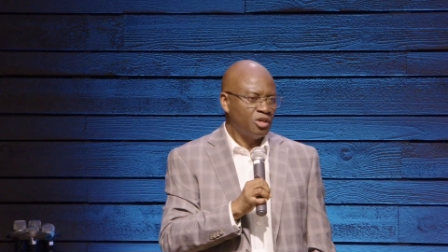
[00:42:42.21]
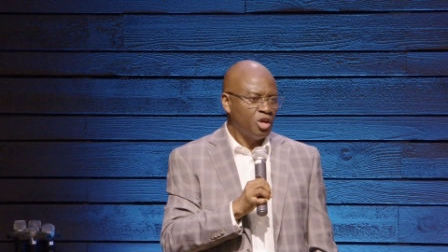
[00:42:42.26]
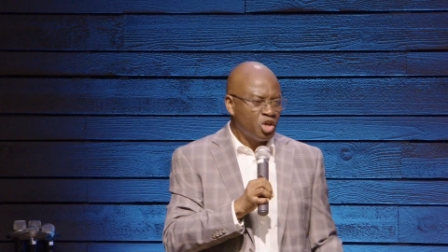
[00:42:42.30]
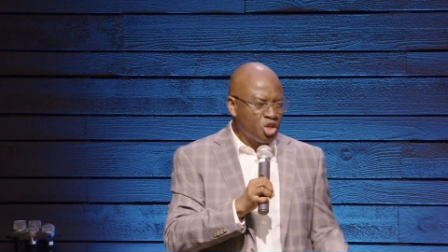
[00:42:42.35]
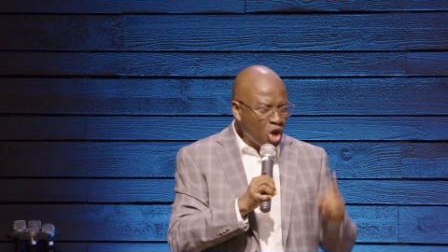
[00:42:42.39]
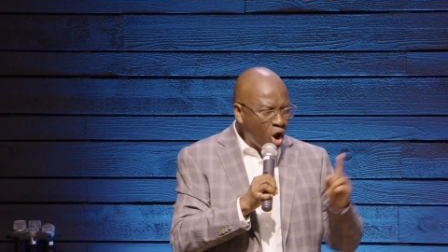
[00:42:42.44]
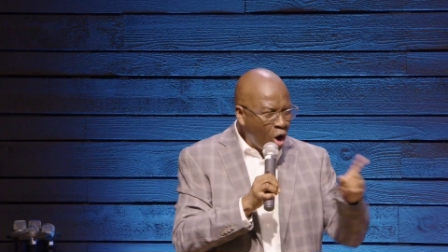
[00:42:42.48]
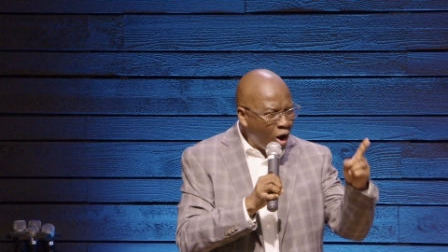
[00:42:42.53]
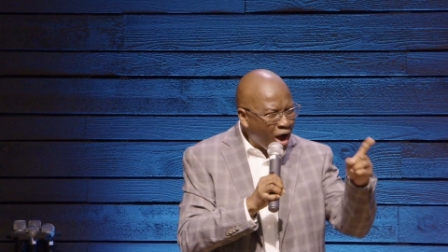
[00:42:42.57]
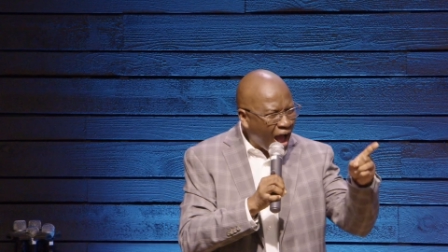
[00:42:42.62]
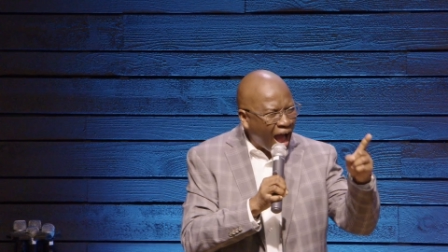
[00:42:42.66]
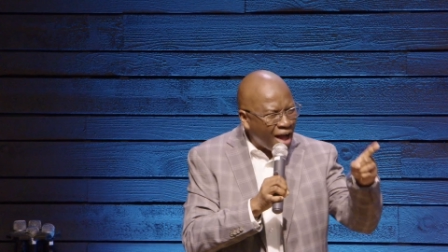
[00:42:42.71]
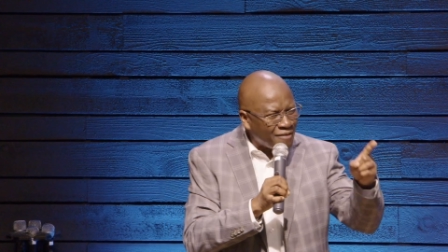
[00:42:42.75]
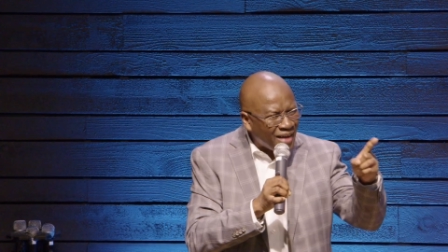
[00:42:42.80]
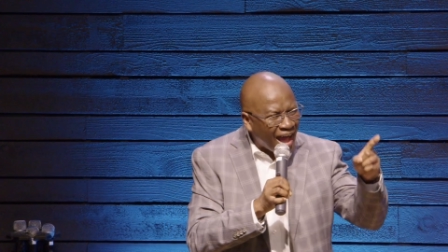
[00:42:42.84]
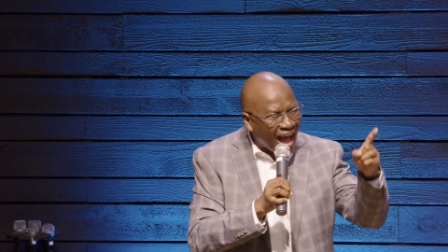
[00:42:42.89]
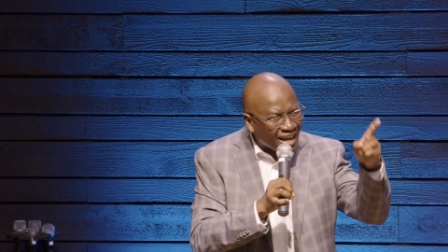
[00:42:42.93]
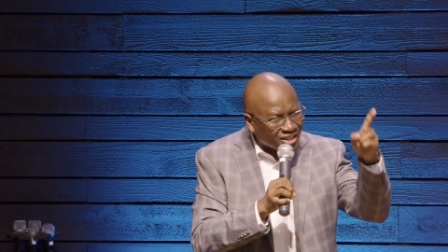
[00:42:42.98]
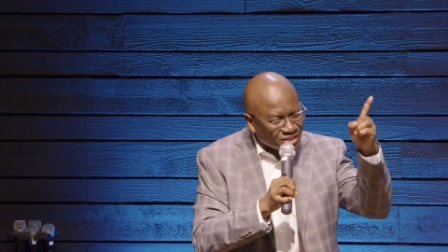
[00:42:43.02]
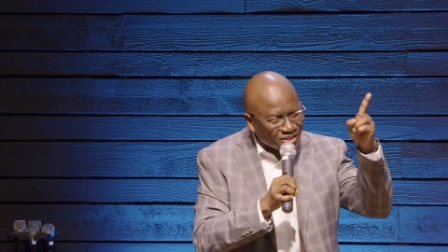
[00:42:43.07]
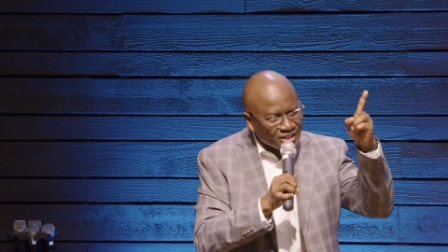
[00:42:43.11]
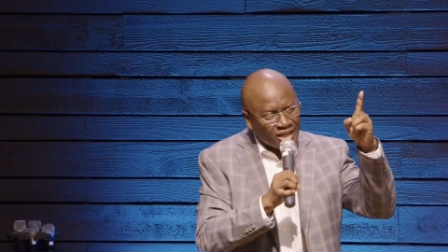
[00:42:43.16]
You have
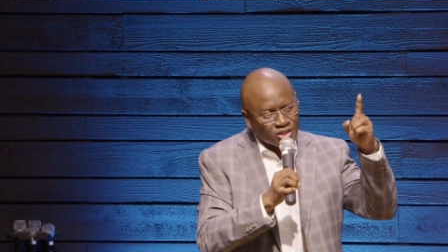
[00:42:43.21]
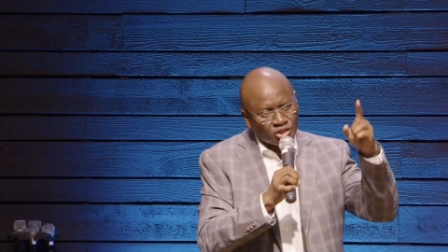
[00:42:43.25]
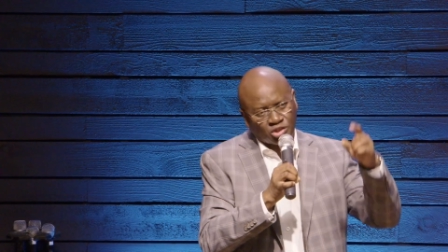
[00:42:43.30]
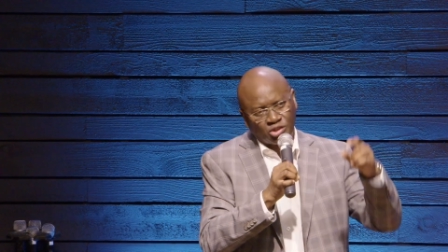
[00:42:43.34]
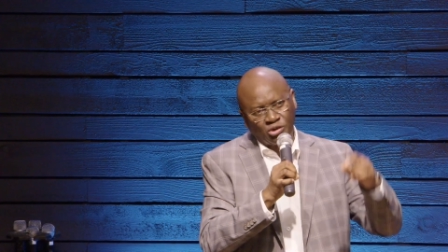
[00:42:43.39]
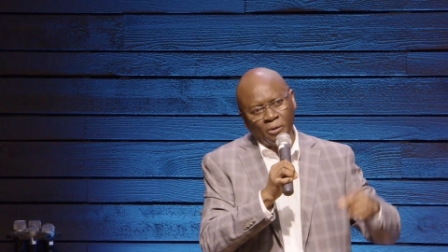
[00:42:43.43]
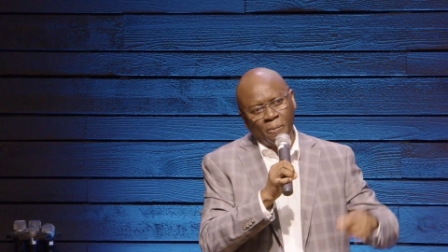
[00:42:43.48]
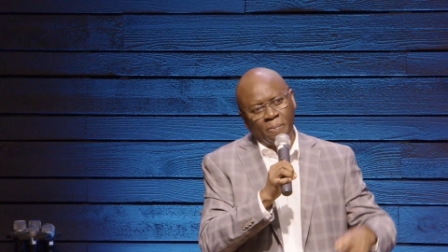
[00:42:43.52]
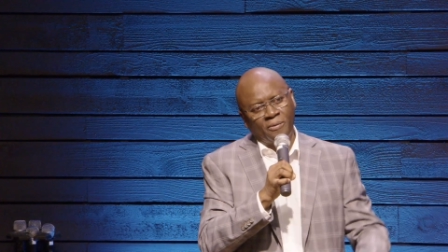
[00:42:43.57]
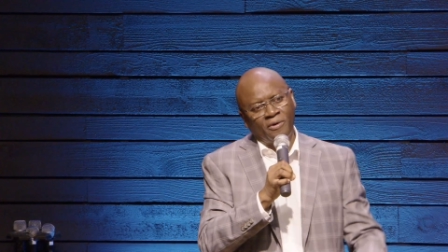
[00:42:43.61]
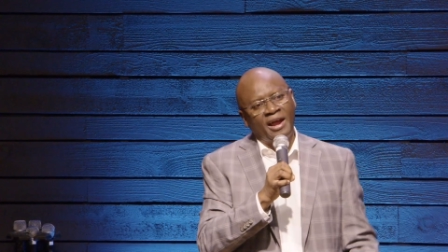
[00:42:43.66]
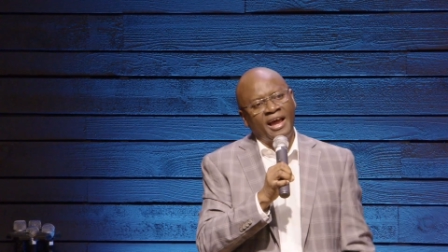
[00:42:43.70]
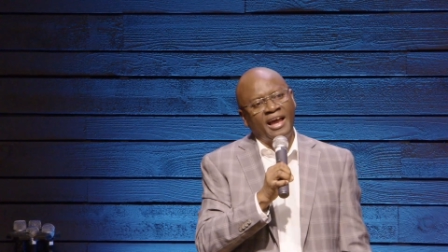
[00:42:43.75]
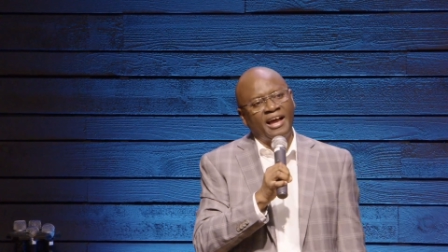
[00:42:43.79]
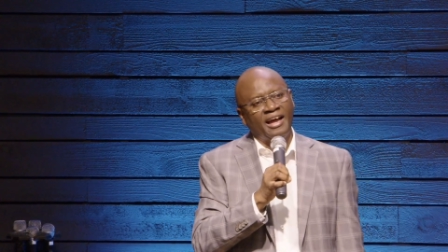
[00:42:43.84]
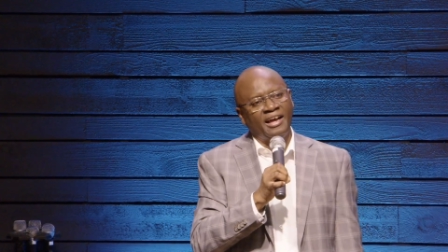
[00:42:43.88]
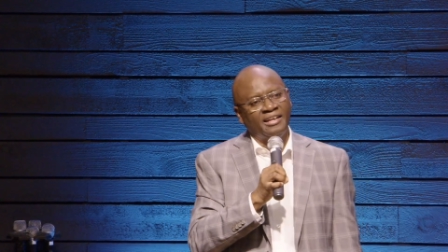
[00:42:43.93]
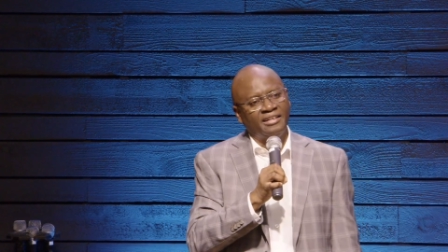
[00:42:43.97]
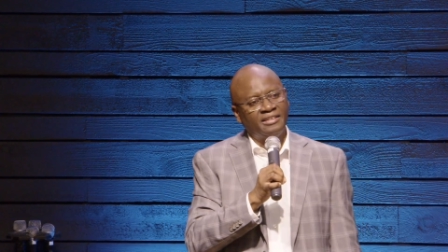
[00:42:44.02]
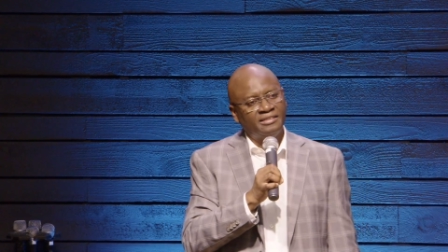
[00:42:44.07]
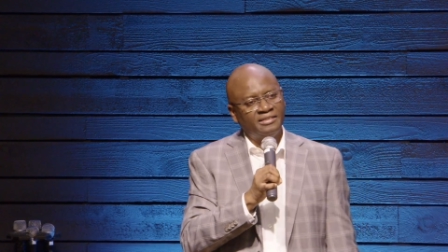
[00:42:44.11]
access through prayer.